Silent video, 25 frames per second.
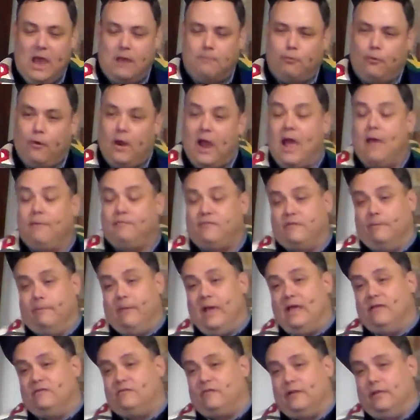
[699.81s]
And perhaps
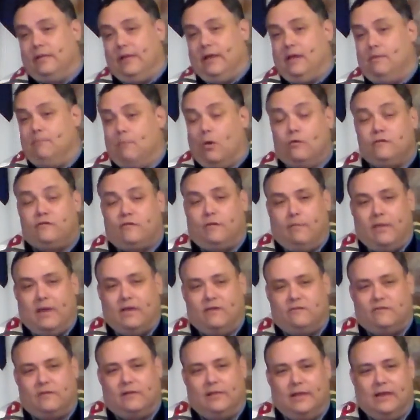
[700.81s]
amazingly, most
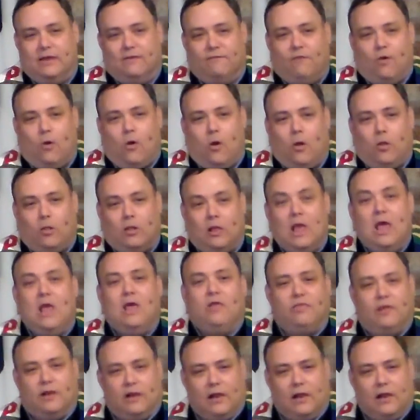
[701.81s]
amazingly of all,